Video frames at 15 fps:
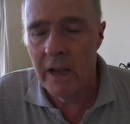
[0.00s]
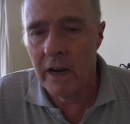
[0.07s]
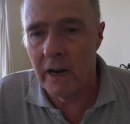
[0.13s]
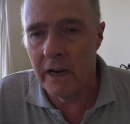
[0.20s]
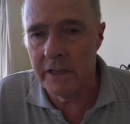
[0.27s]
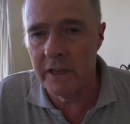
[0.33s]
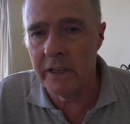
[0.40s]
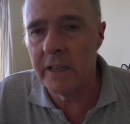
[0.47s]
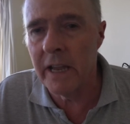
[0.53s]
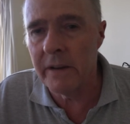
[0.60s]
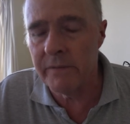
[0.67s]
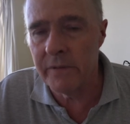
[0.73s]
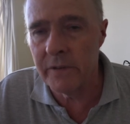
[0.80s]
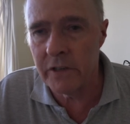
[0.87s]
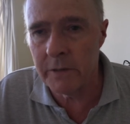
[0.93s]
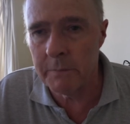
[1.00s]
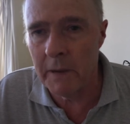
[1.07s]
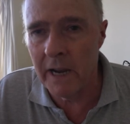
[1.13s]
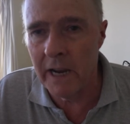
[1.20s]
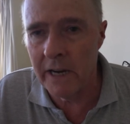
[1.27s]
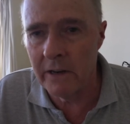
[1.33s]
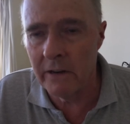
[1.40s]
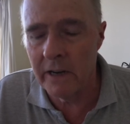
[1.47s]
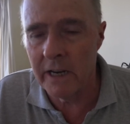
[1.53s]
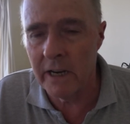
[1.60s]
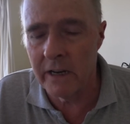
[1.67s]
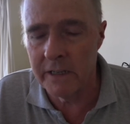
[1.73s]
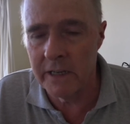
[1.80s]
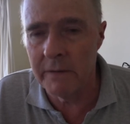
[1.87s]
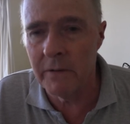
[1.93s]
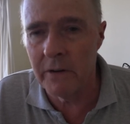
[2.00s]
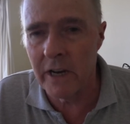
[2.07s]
I did that for Spain. I never